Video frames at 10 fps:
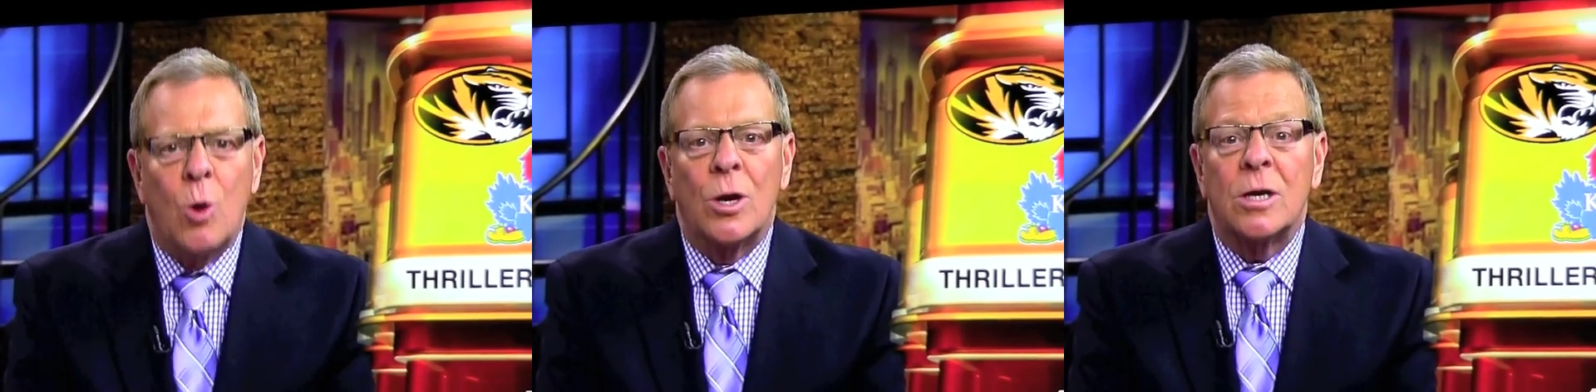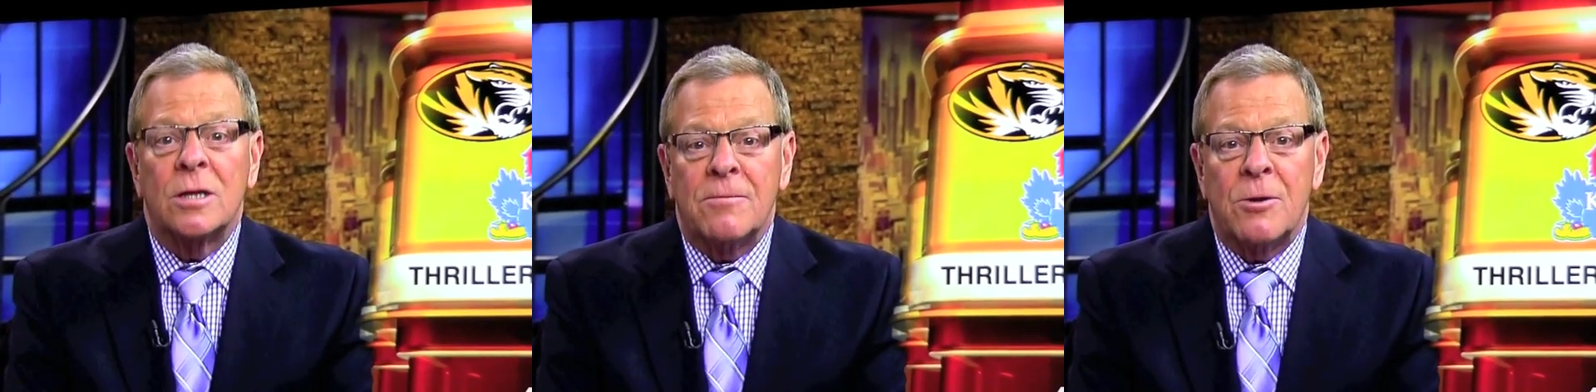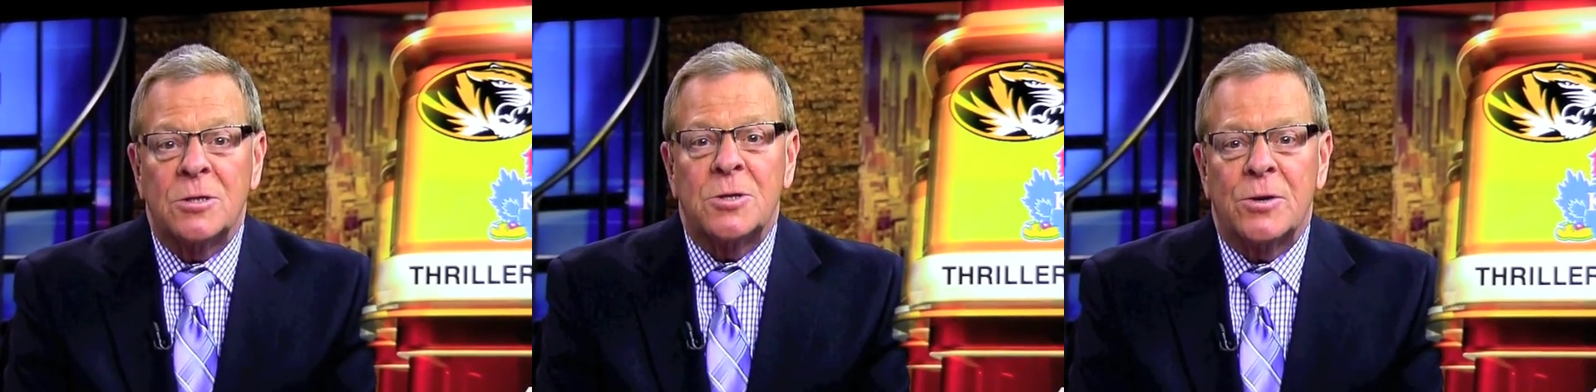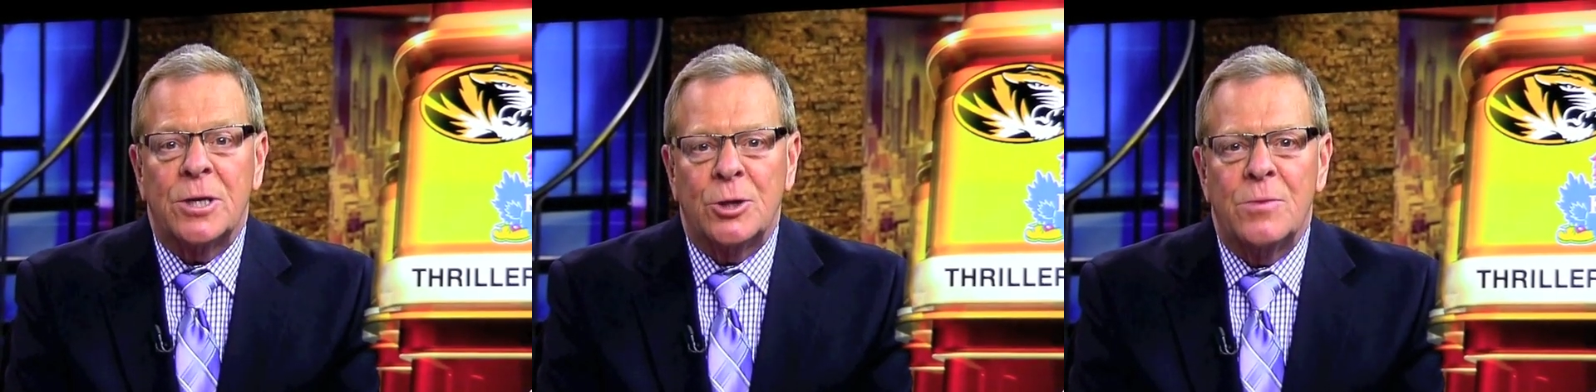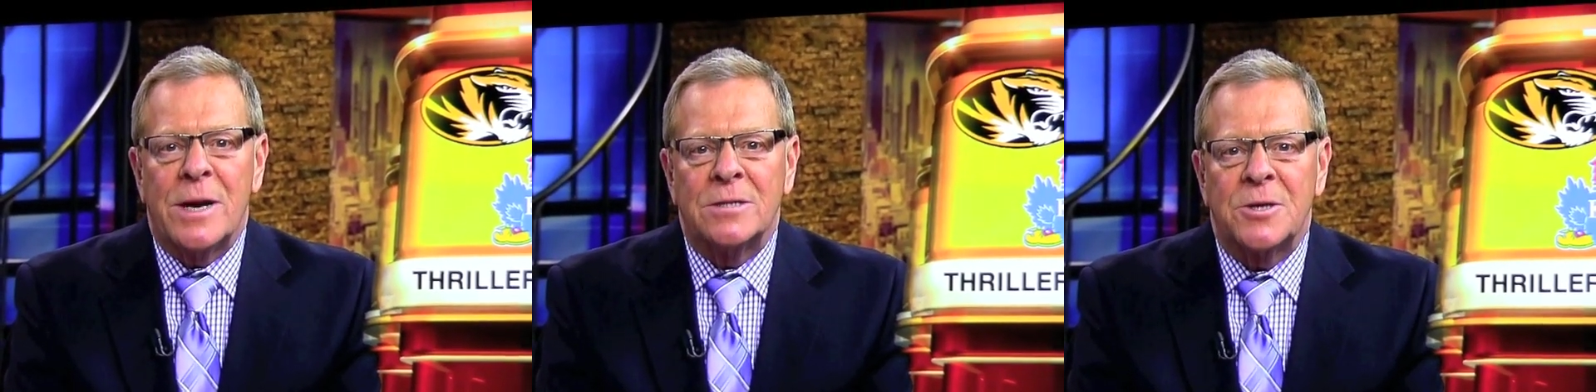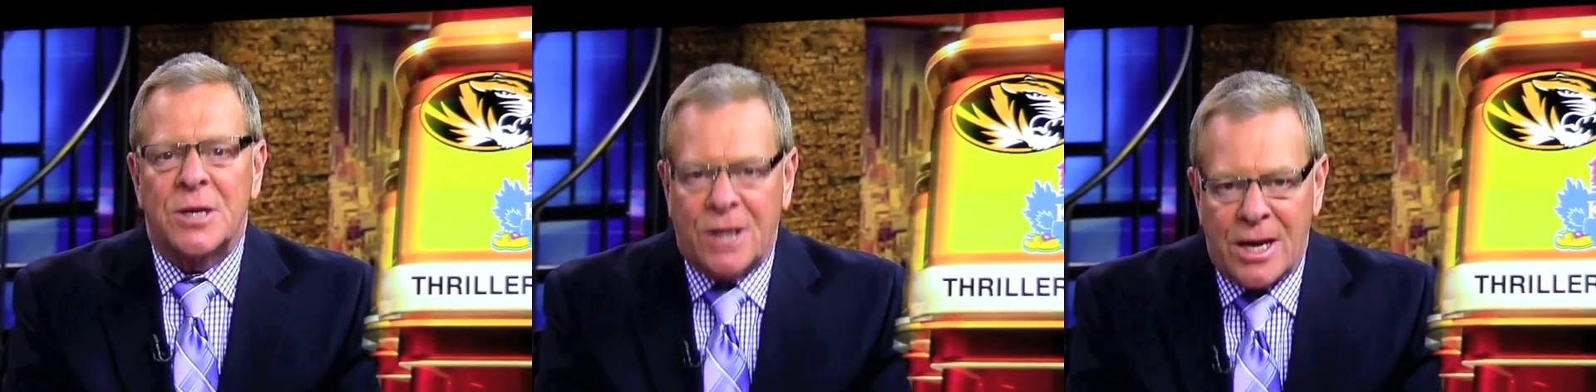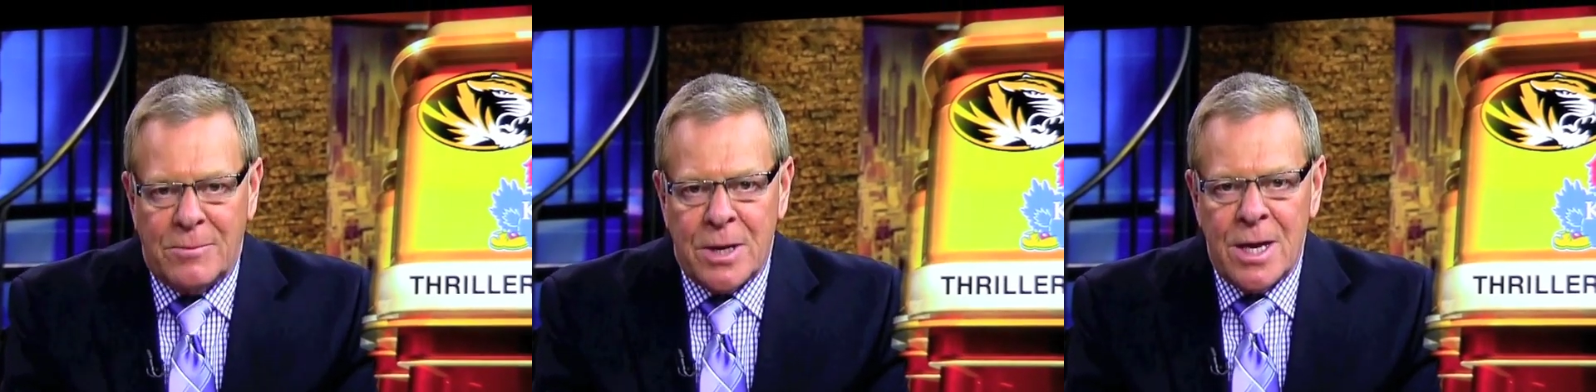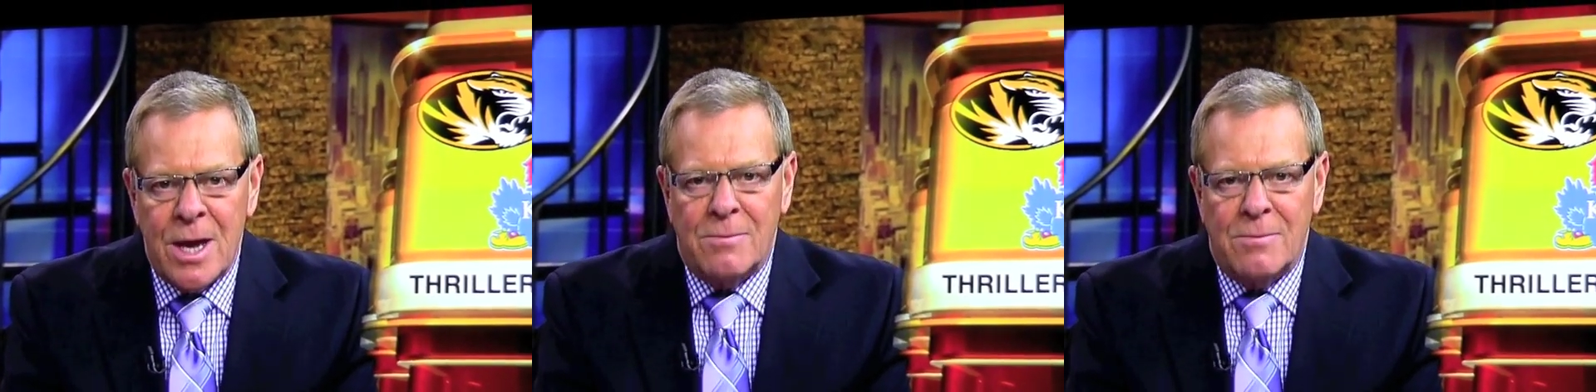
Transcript: Go look at the first 32 minutes of the tape.